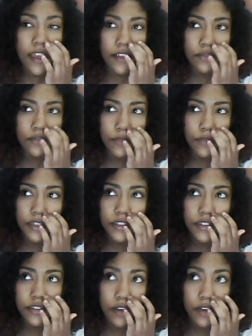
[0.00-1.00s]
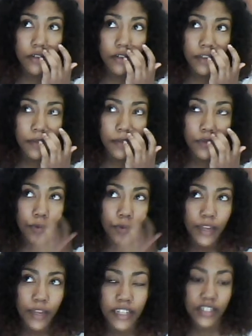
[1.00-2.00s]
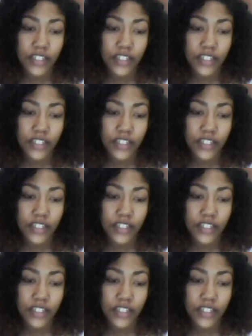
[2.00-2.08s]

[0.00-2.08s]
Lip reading: This woman, the whole time they were talking,